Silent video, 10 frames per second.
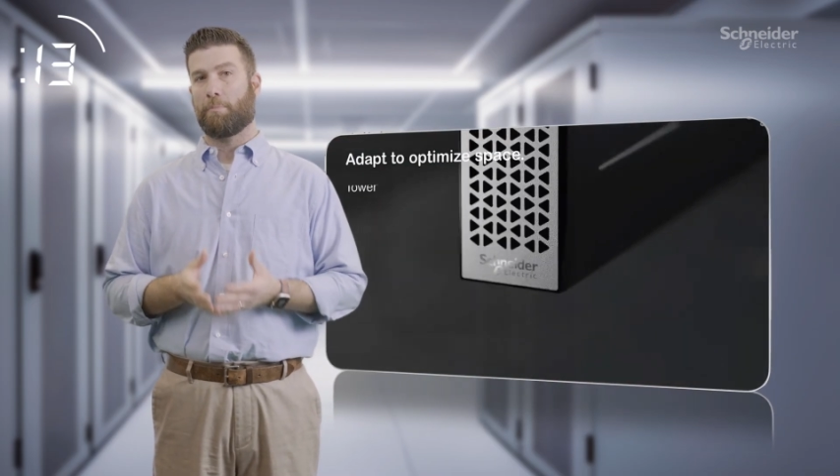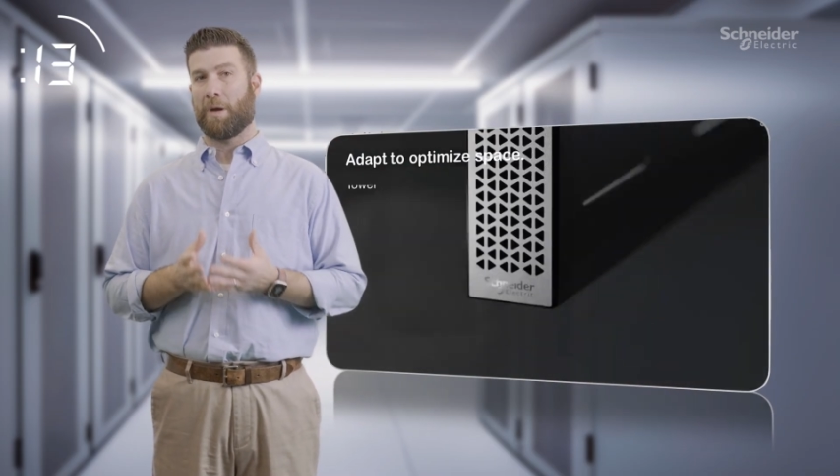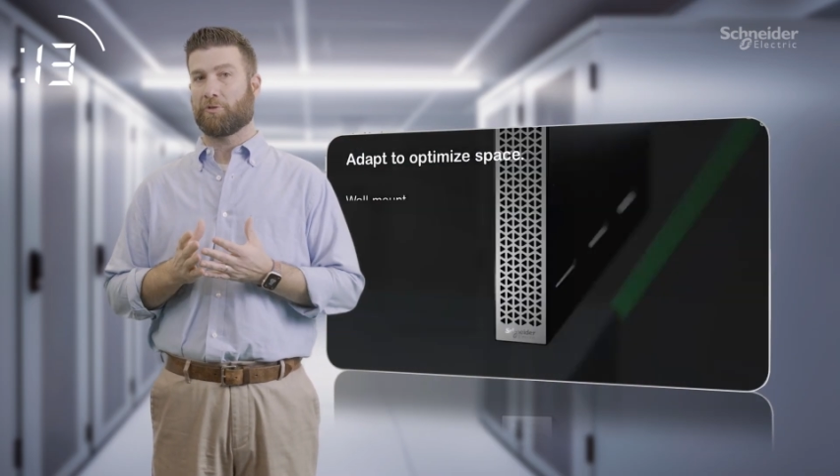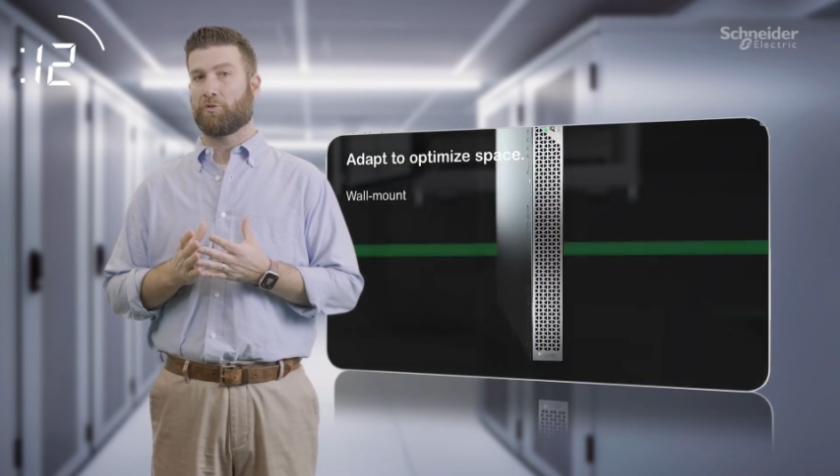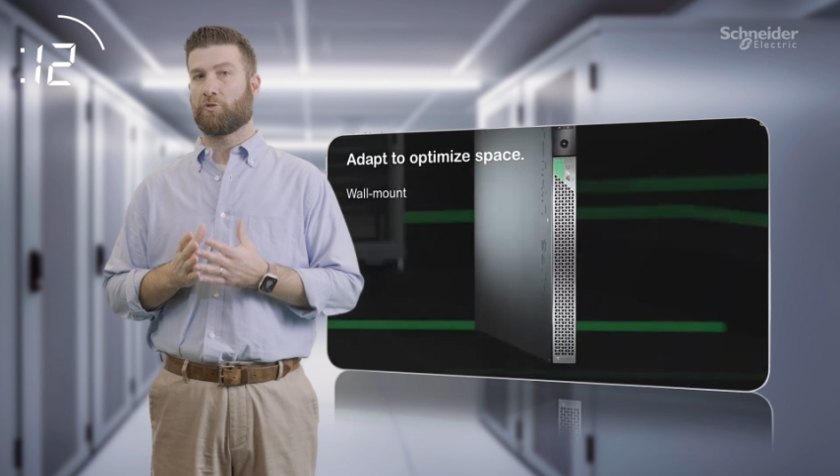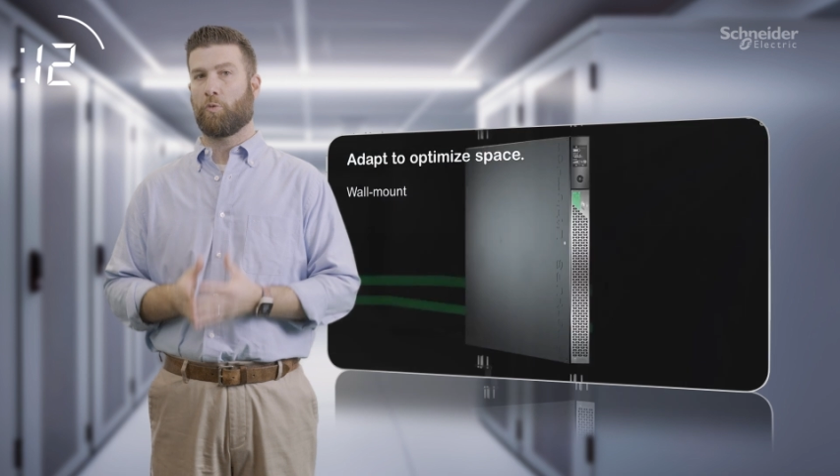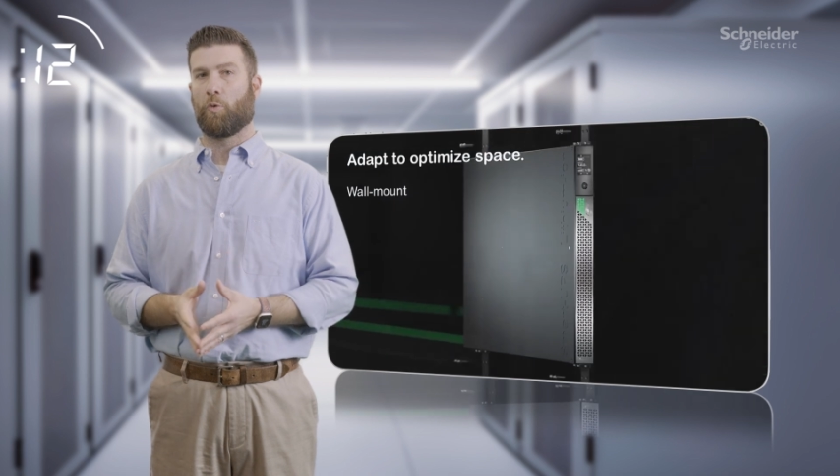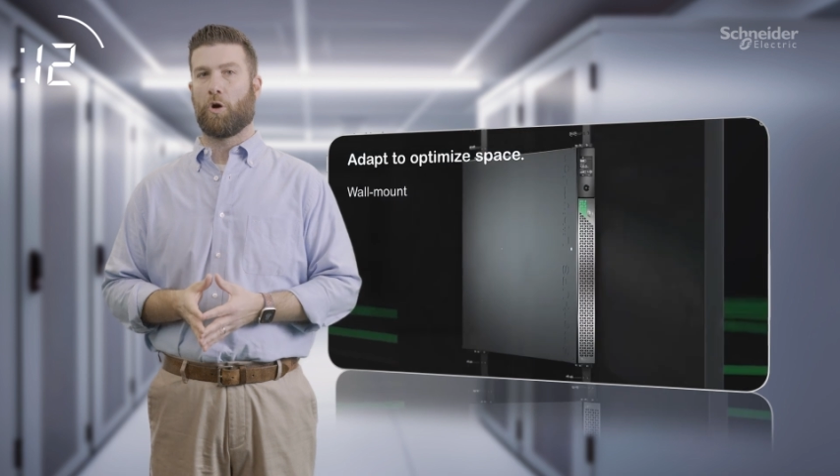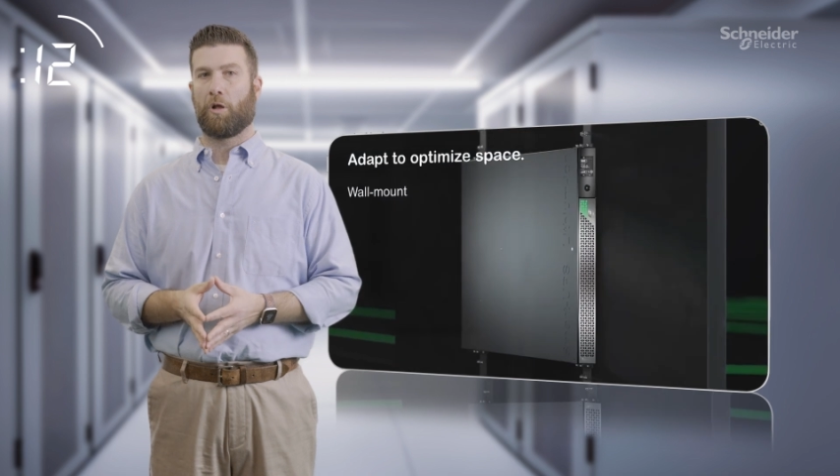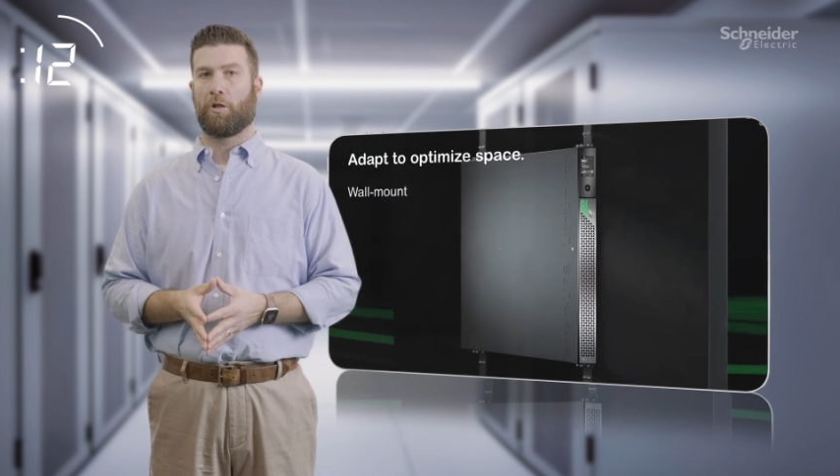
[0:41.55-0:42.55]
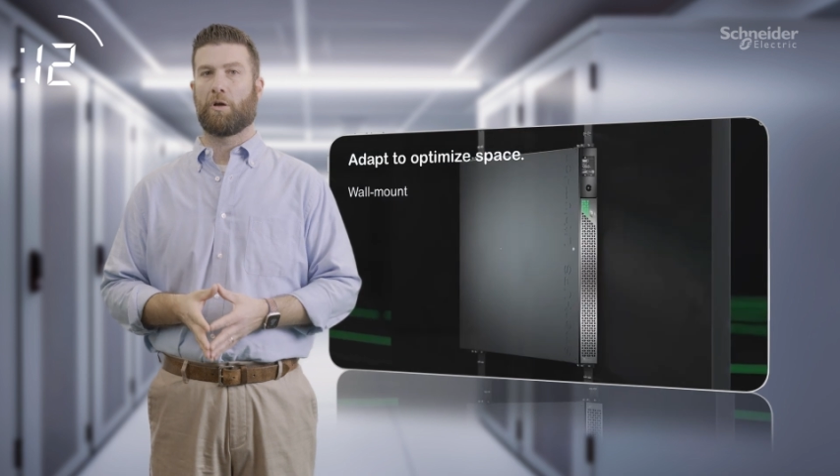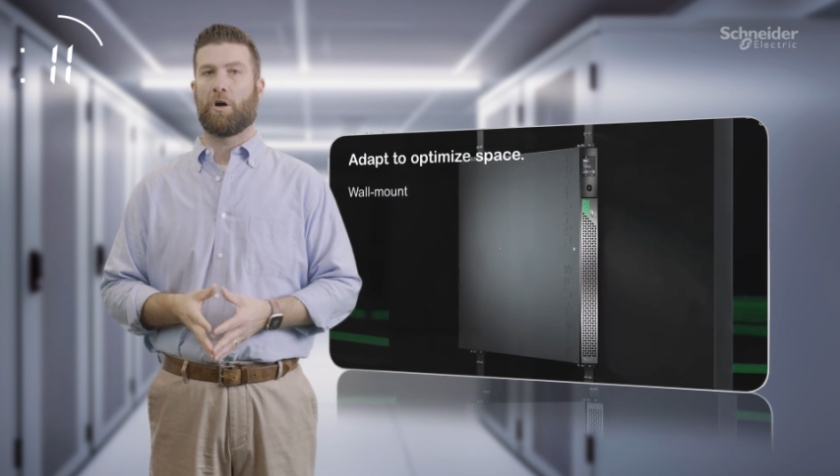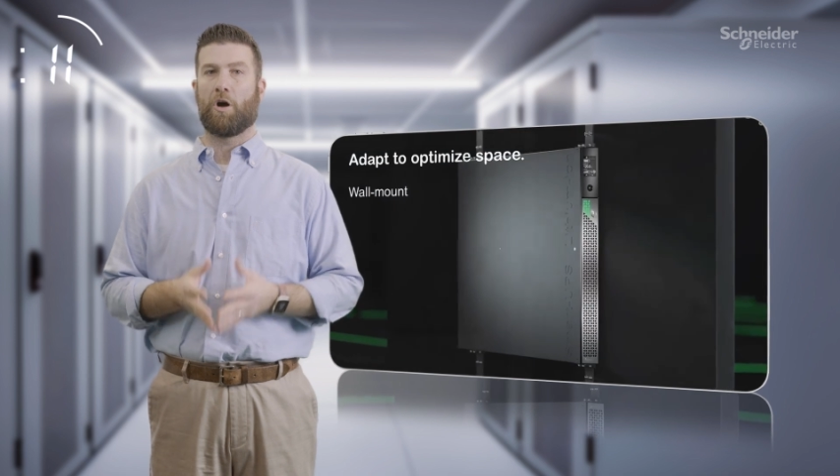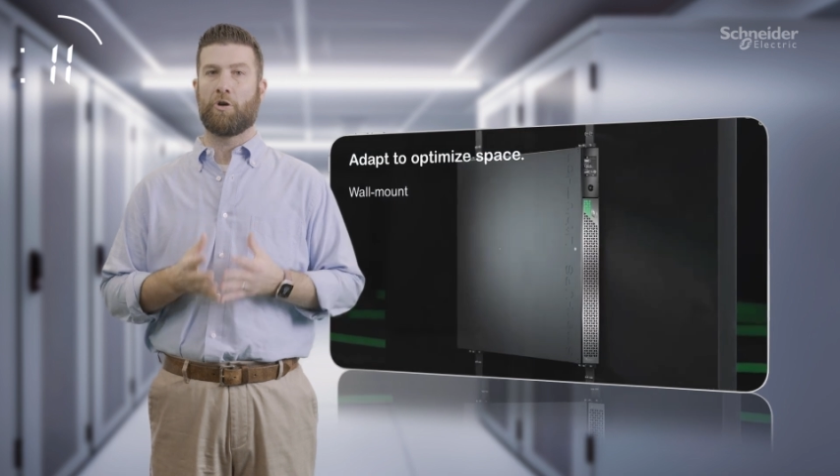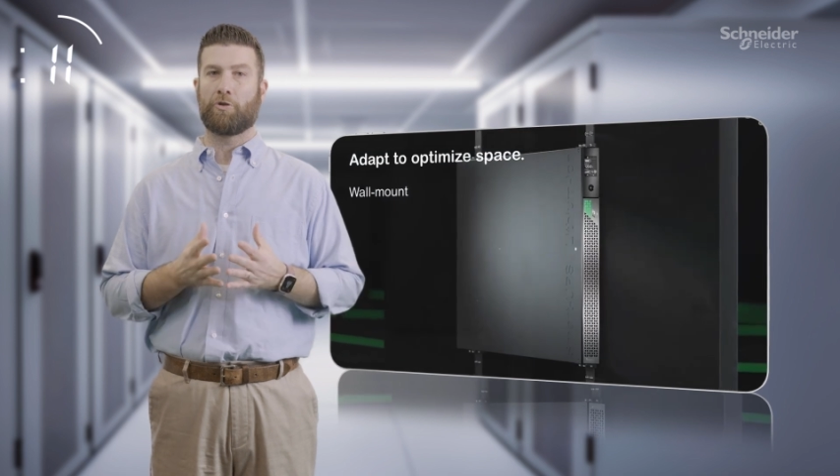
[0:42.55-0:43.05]
mounted to the wall,
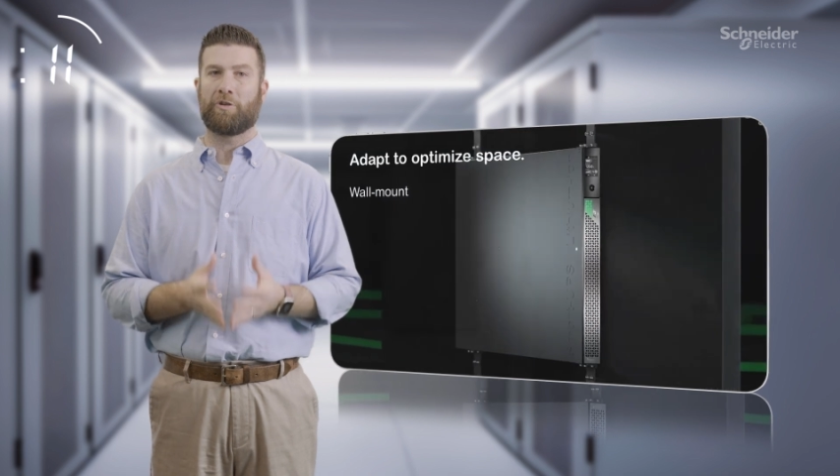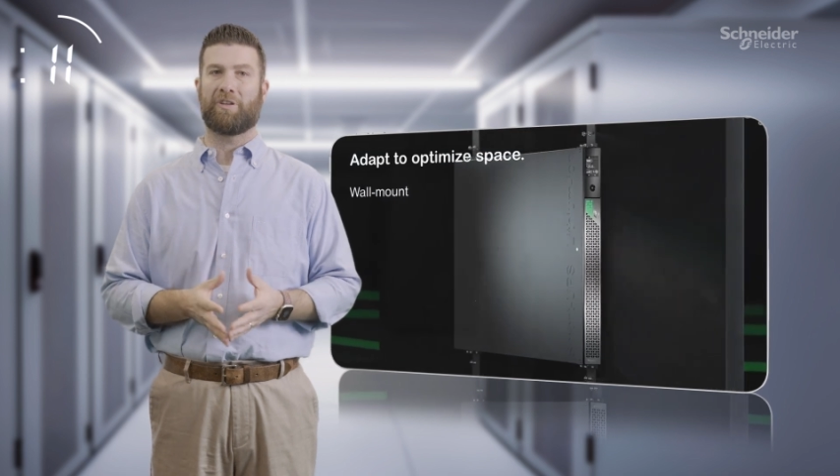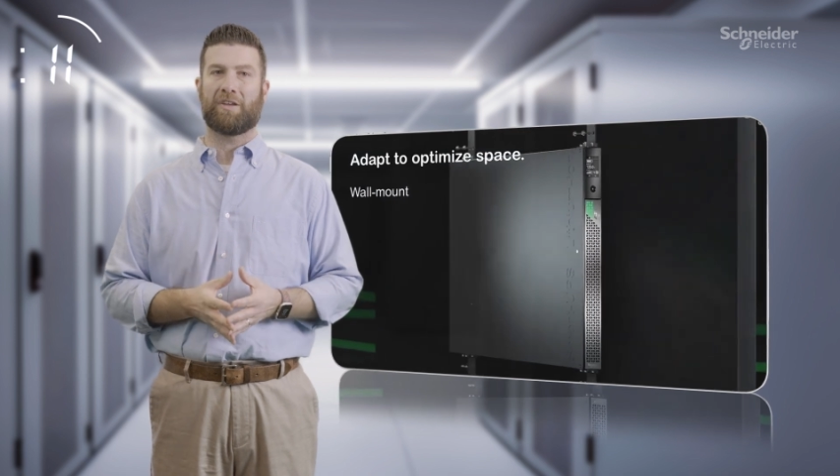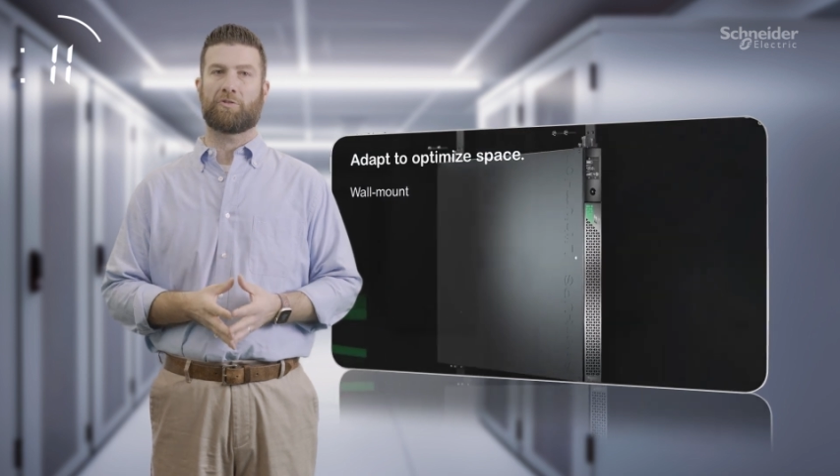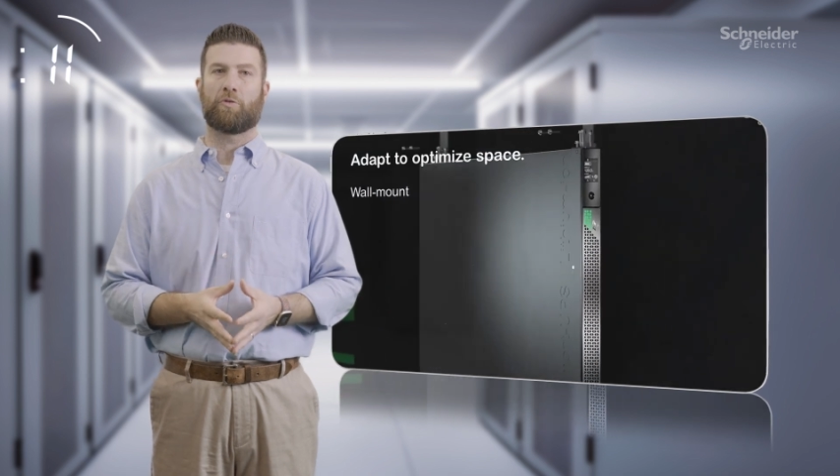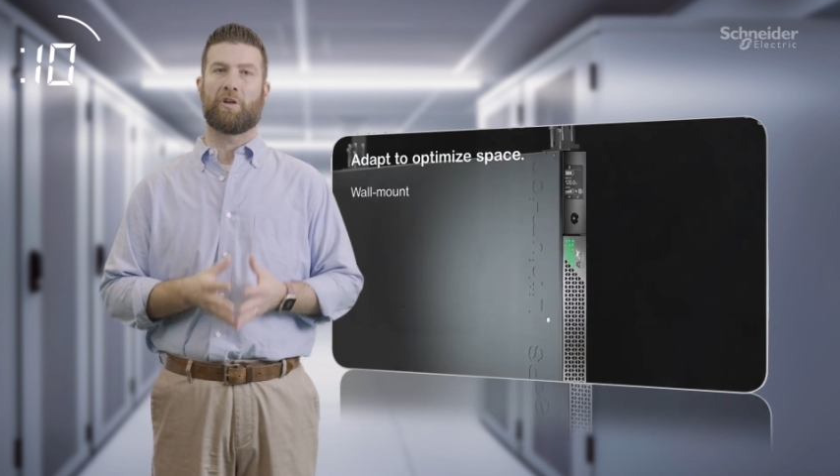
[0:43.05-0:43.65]
under a desk,